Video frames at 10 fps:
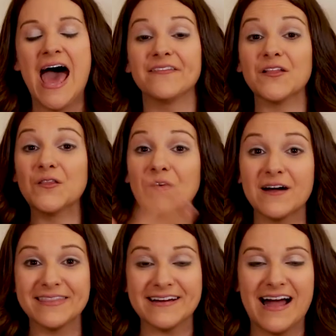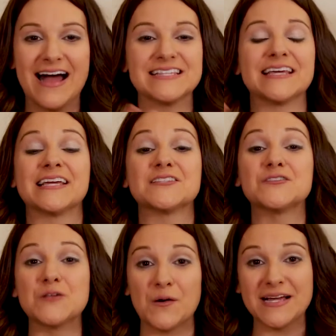and the look on their eyes, they get
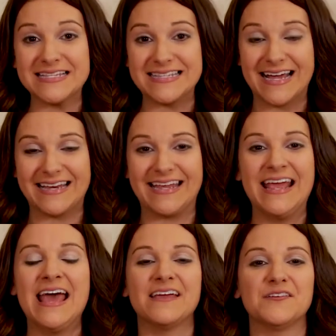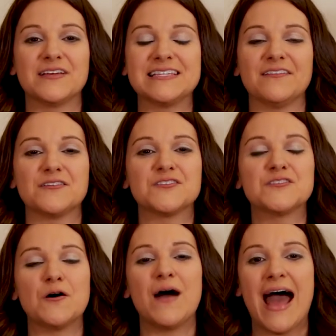so excited. You can tell they're
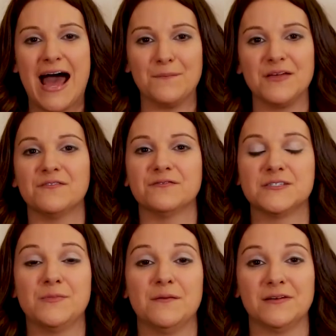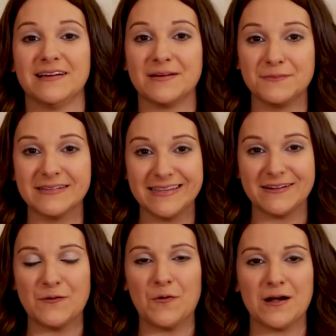so happy to be able to complete
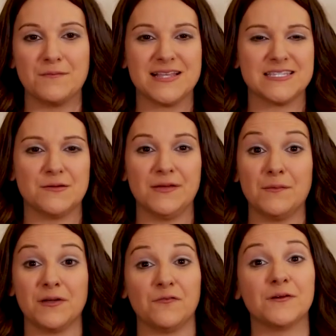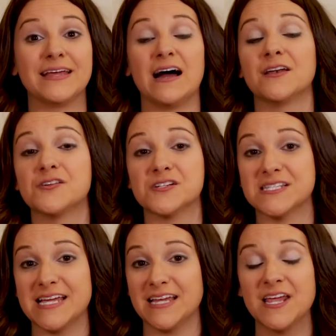their ornaments, to be able to really
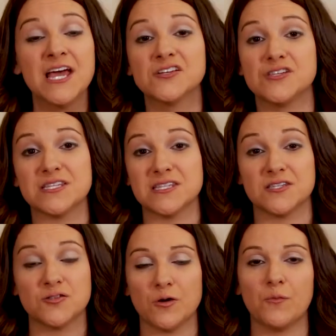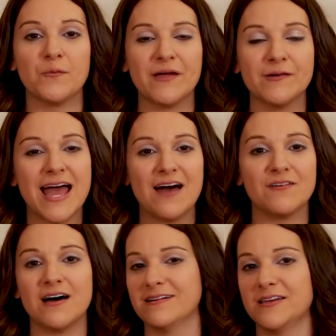understand Jesus' story. When we have
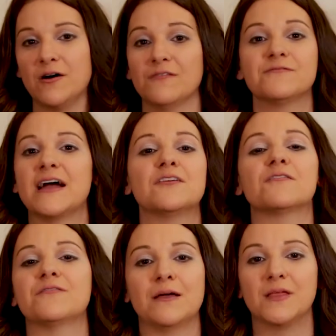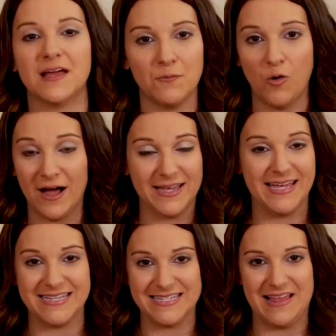a friend or family come walking
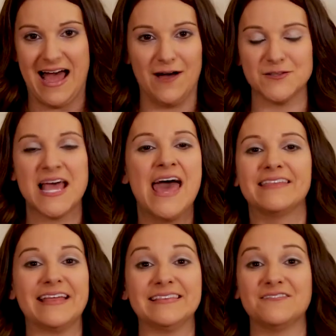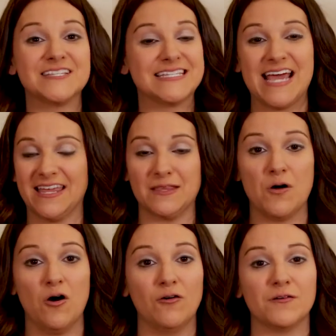into the house, they love to take them
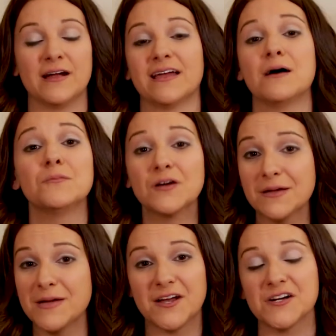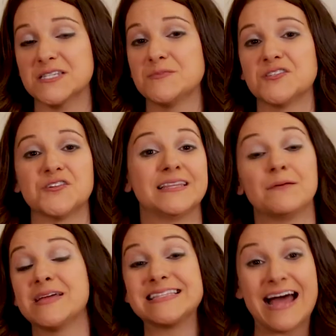over. Come look at my Christmas tree. Let
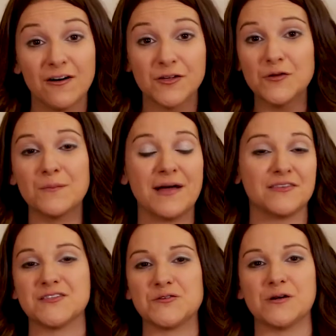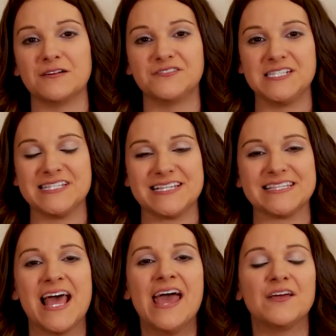me tell you about the story of Jesus.
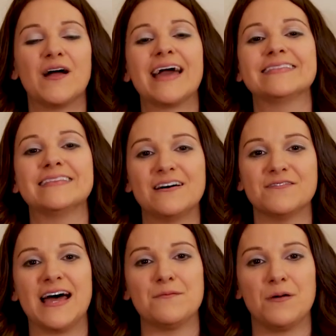I love that